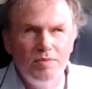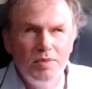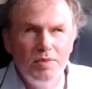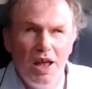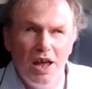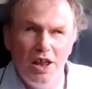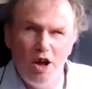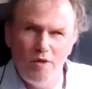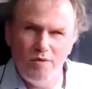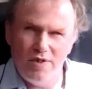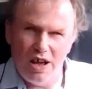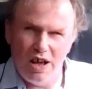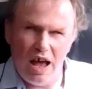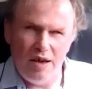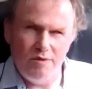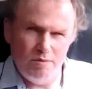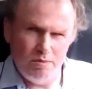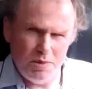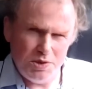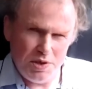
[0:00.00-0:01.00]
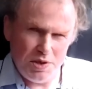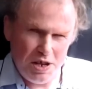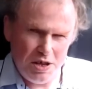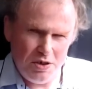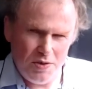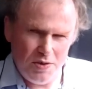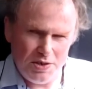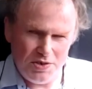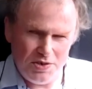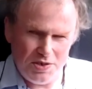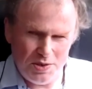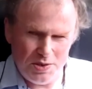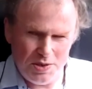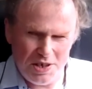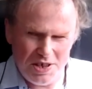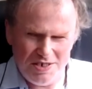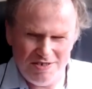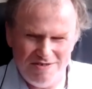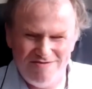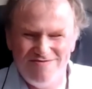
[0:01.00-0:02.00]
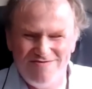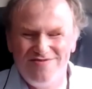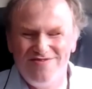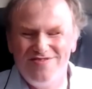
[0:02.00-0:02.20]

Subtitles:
And hopefully I haven't missed any questions there.